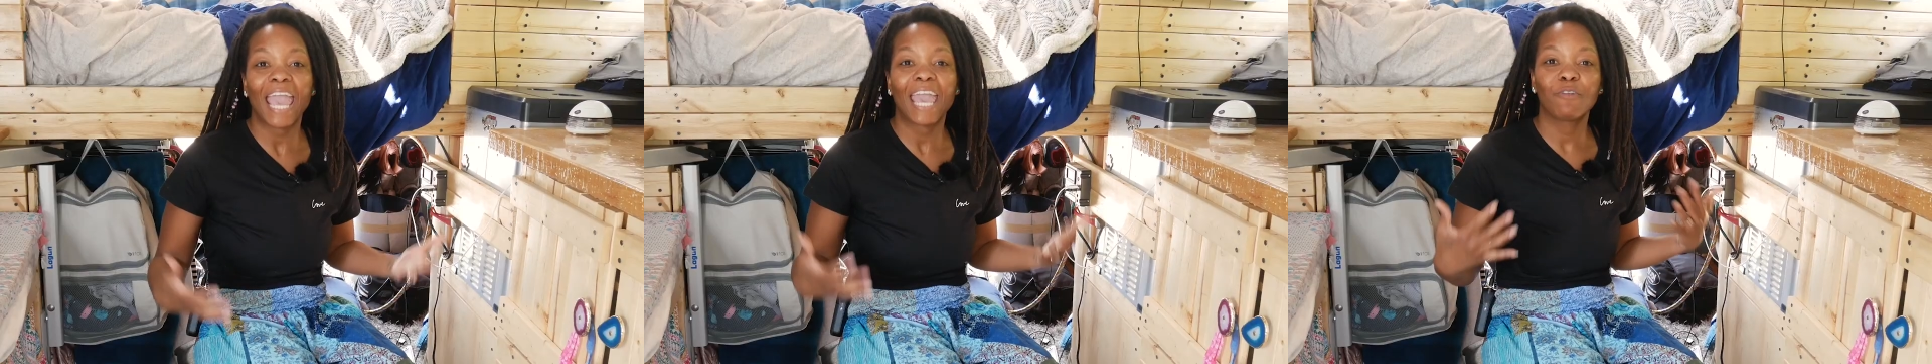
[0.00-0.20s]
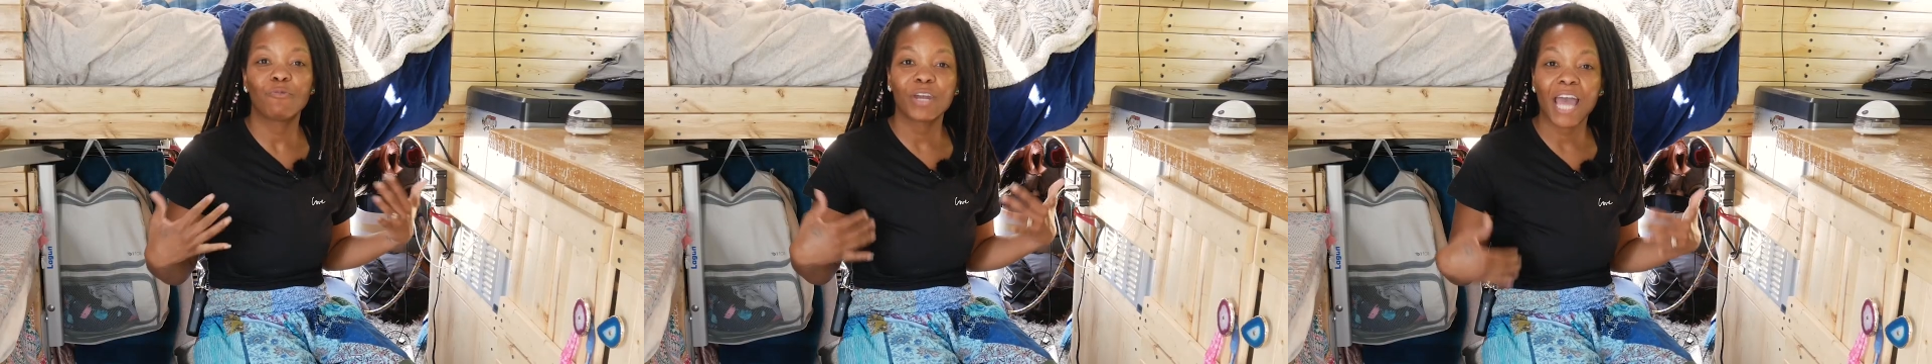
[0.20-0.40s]

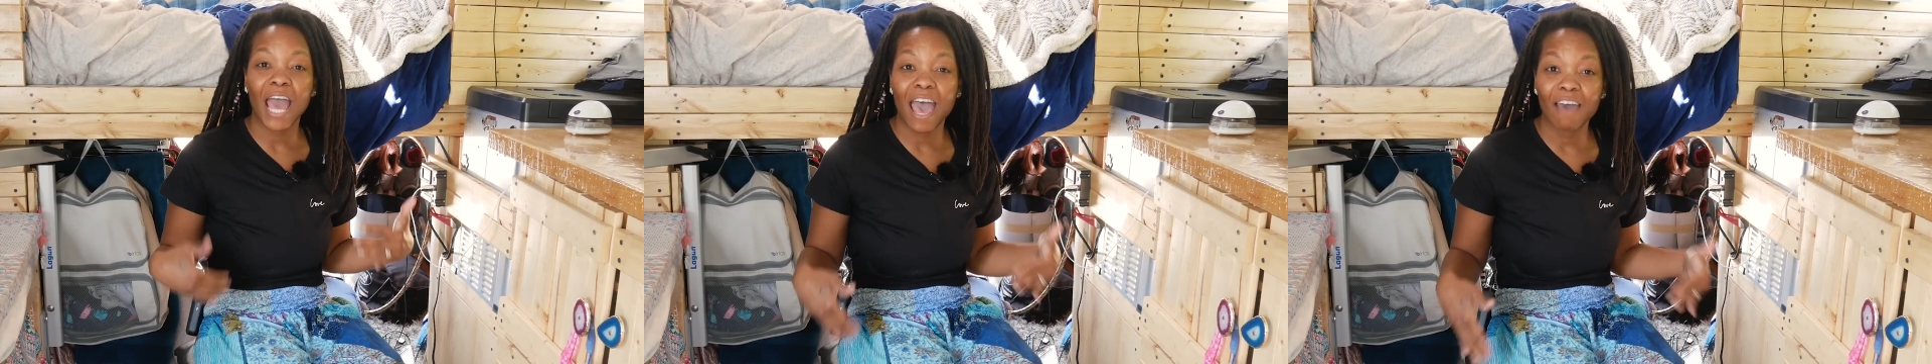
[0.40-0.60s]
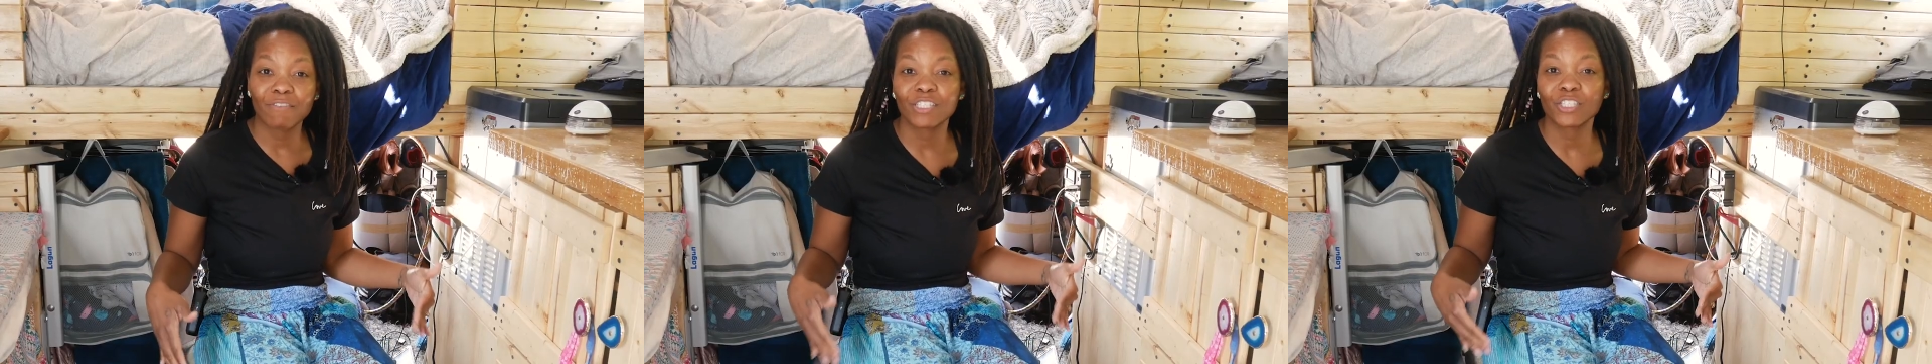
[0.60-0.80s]
And when I
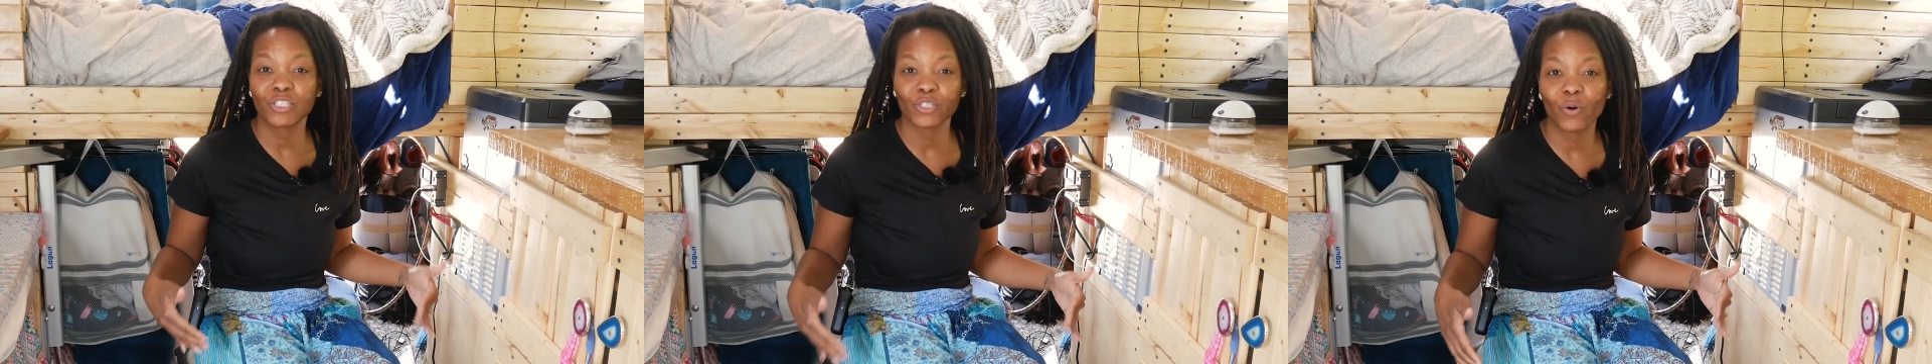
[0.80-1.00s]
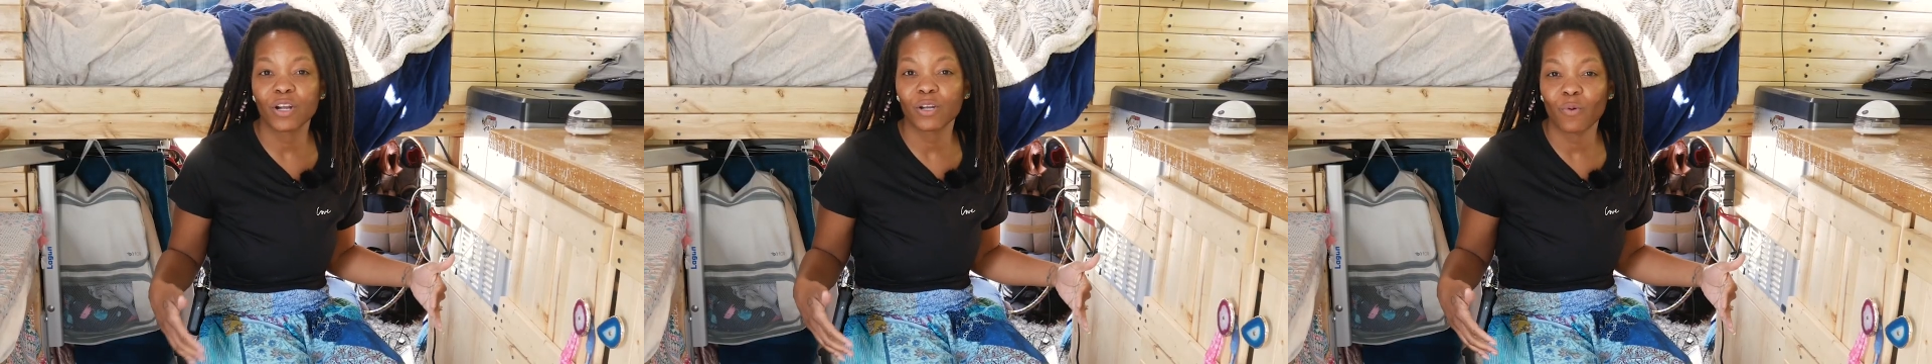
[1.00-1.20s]
have it
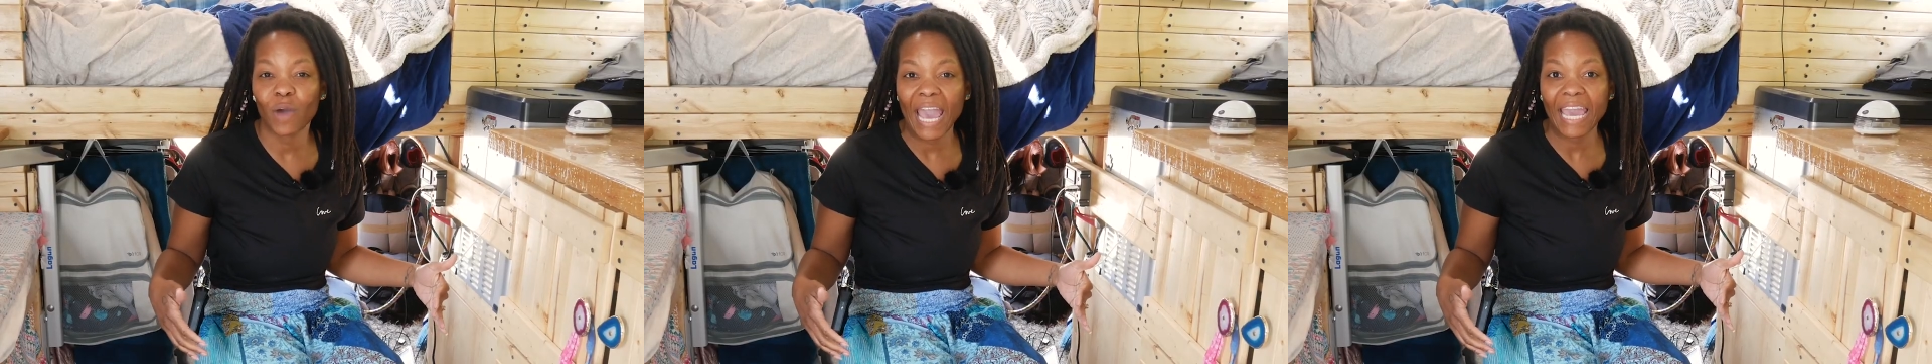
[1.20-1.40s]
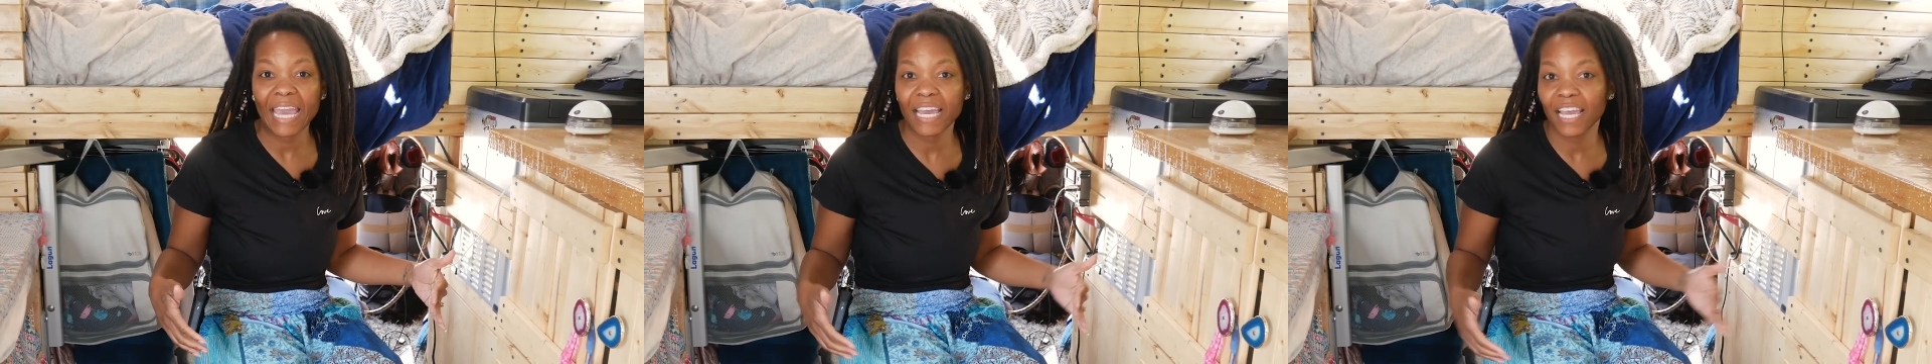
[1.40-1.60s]
stored
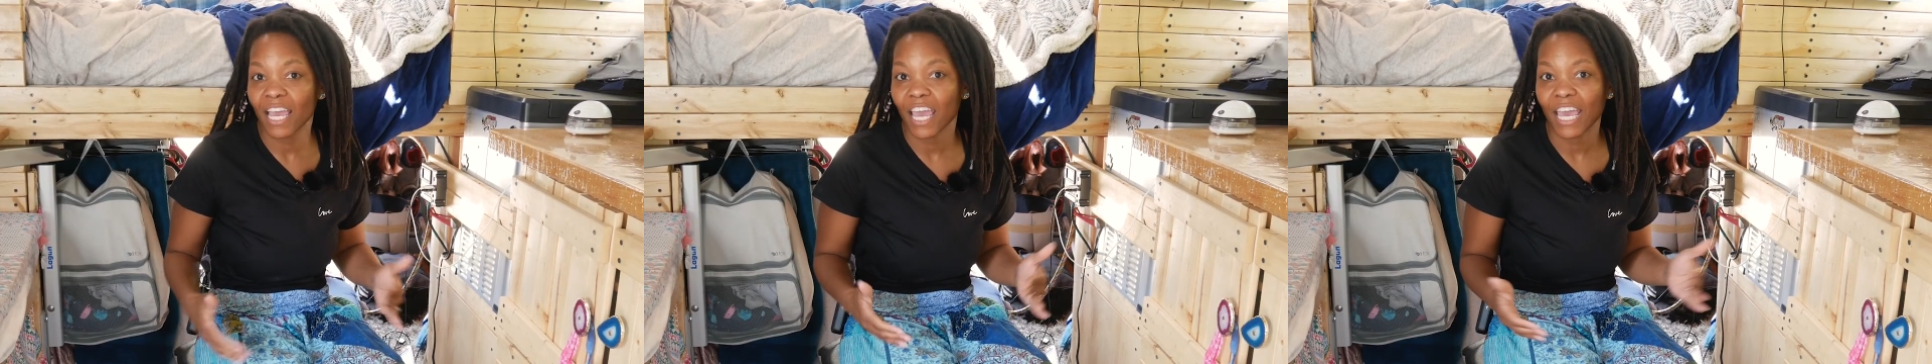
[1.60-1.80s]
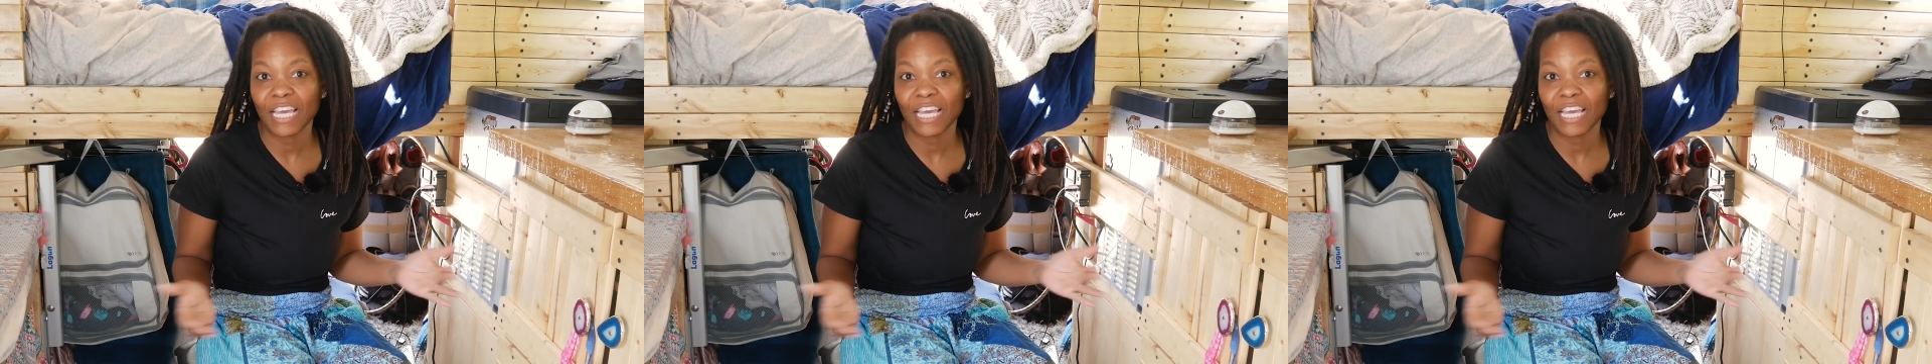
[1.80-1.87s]
away,